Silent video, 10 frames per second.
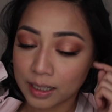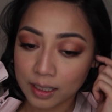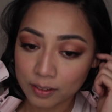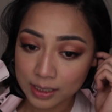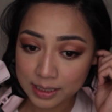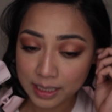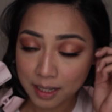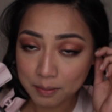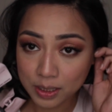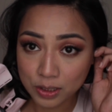Now the
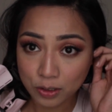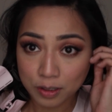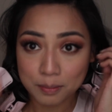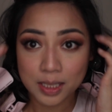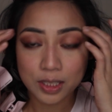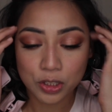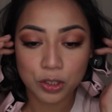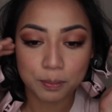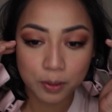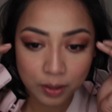time it took me
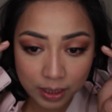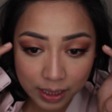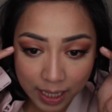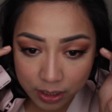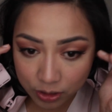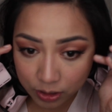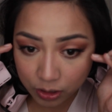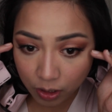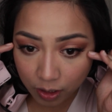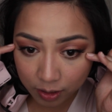to put the lashes
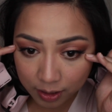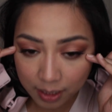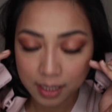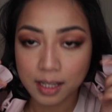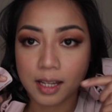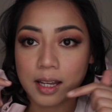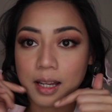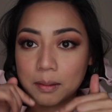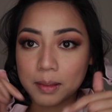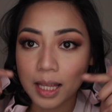on,
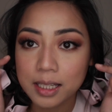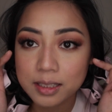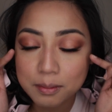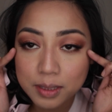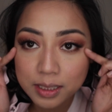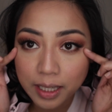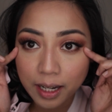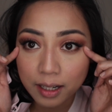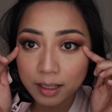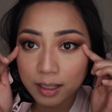apply some
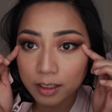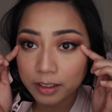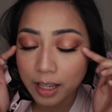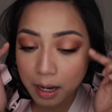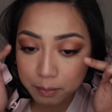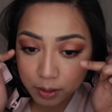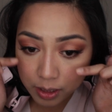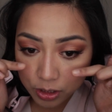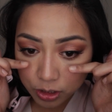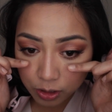mascara on the upper
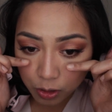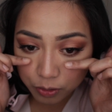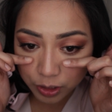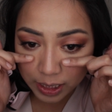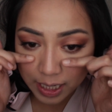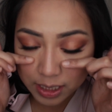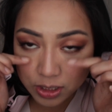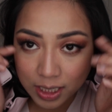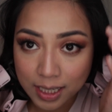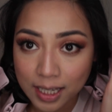lash and lower
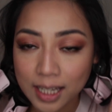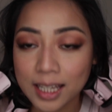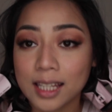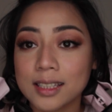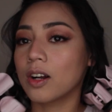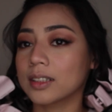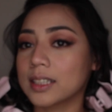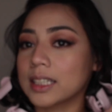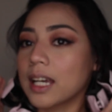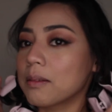lash, is all the
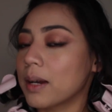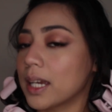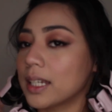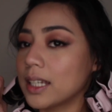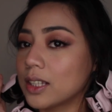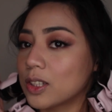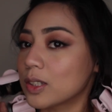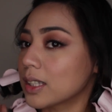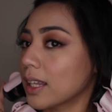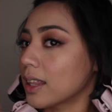time I need to
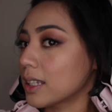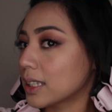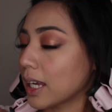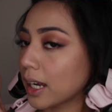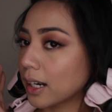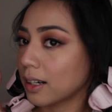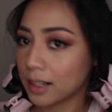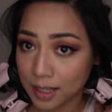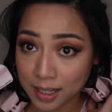set this hair.